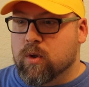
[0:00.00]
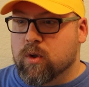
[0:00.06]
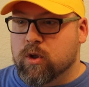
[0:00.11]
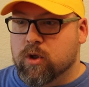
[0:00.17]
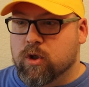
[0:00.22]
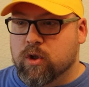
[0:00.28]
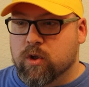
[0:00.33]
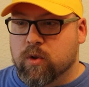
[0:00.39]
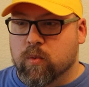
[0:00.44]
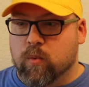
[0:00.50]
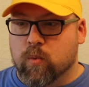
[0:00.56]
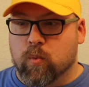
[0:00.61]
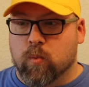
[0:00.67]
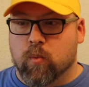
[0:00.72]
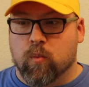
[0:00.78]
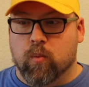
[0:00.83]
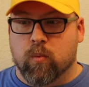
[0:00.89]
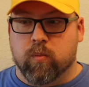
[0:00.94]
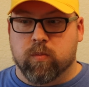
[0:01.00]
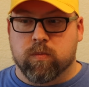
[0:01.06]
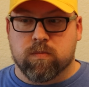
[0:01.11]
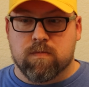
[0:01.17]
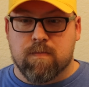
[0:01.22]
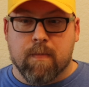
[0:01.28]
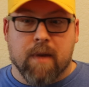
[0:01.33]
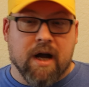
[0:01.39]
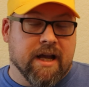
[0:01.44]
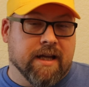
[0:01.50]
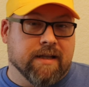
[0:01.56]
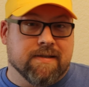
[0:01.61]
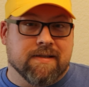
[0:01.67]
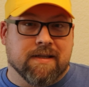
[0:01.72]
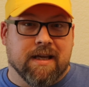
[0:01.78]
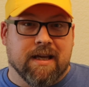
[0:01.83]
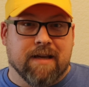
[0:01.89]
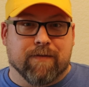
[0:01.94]
You
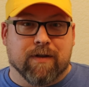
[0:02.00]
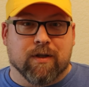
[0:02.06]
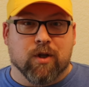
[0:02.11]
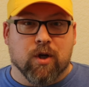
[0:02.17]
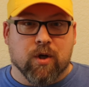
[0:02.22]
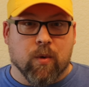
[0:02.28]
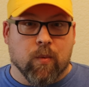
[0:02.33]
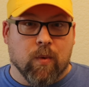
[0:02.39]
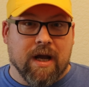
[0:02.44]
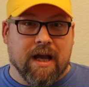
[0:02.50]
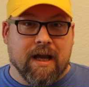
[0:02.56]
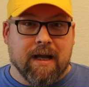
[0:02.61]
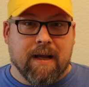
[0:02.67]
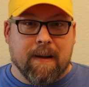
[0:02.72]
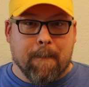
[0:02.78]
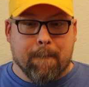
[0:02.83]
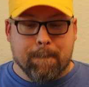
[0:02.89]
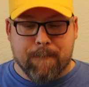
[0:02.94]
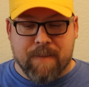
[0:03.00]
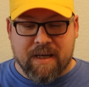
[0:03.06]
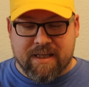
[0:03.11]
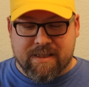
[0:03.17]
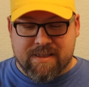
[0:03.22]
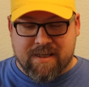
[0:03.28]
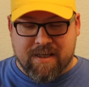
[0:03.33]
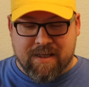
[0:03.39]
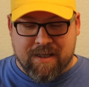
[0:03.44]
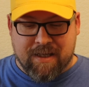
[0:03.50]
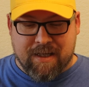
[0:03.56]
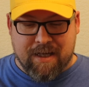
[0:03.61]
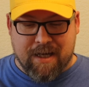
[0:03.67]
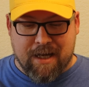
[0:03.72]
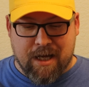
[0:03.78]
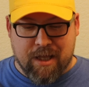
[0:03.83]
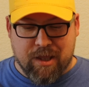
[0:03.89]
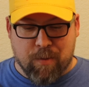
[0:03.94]
might even look away, but
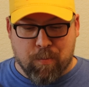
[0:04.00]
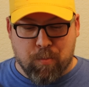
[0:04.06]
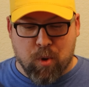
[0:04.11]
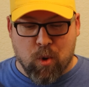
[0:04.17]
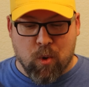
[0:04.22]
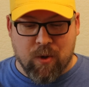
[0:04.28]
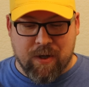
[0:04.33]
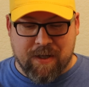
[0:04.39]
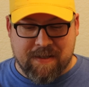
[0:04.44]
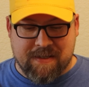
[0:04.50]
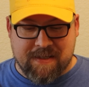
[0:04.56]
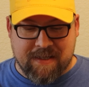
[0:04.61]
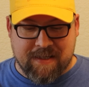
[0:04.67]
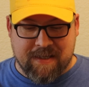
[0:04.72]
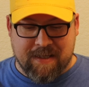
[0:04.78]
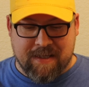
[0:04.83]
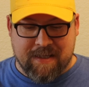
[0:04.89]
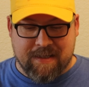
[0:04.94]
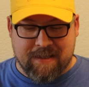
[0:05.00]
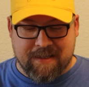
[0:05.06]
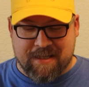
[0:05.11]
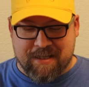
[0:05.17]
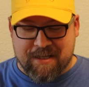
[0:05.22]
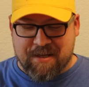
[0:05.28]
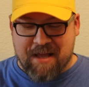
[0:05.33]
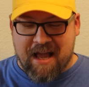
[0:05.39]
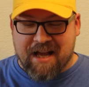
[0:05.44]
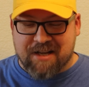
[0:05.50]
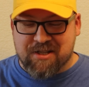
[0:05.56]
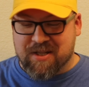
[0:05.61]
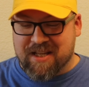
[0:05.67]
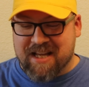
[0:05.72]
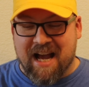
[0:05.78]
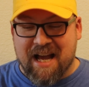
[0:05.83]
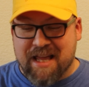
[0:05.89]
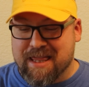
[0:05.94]
the point,
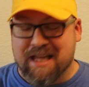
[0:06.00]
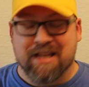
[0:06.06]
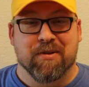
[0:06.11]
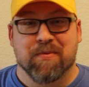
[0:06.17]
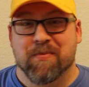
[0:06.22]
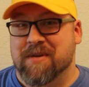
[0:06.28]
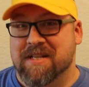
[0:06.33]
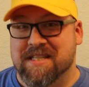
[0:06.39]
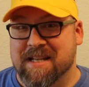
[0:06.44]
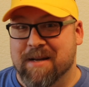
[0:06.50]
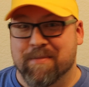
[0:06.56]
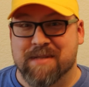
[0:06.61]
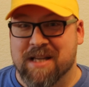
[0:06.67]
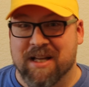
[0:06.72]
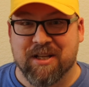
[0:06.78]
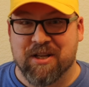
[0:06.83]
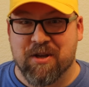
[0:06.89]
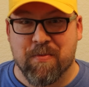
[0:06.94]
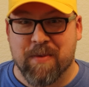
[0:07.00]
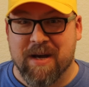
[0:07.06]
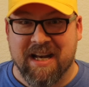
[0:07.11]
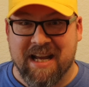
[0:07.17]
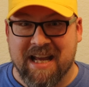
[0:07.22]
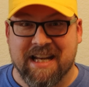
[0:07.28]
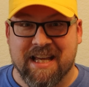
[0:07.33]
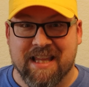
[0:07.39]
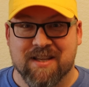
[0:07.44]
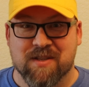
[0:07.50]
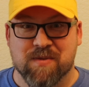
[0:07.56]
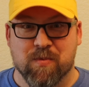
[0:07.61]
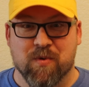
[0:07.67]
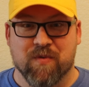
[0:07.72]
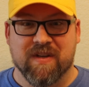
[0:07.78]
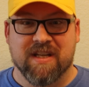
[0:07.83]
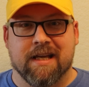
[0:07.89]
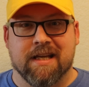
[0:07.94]
actually, I think the reason I'm telling you about any of this
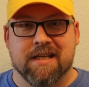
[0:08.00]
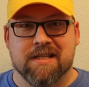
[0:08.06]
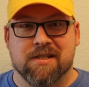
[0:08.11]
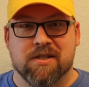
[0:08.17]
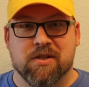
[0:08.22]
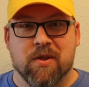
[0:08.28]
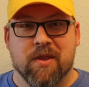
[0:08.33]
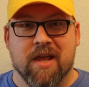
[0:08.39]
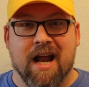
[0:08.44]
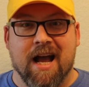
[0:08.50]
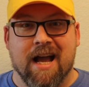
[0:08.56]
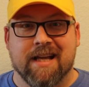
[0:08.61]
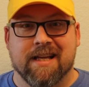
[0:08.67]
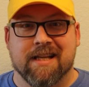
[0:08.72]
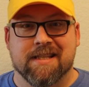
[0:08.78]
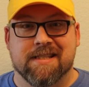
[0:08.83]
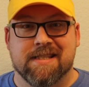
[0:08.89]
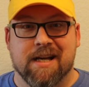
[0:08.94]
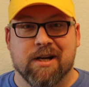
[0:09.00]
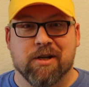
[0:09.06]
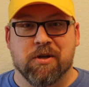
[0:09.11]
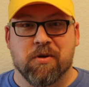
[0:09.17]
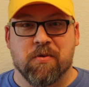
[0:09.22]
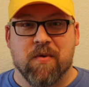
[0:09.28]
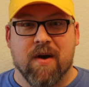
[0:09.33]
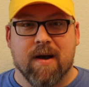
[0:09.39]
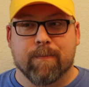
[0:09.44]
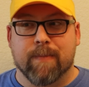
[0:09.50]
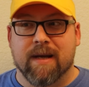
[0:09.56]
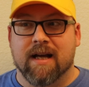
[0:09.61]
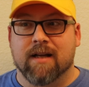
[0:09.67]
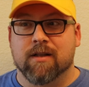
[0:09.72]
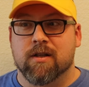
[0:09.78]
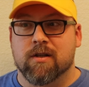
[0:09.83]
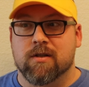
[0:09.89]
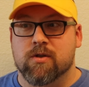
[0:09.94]
movie is so that I can tell you
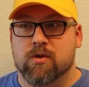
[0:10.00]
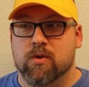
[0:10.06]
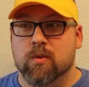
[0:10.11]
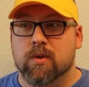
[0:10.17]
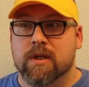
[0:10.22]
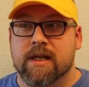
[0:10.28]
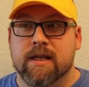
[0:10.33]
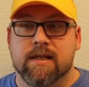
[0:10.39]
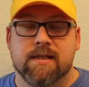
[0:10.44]
about Julie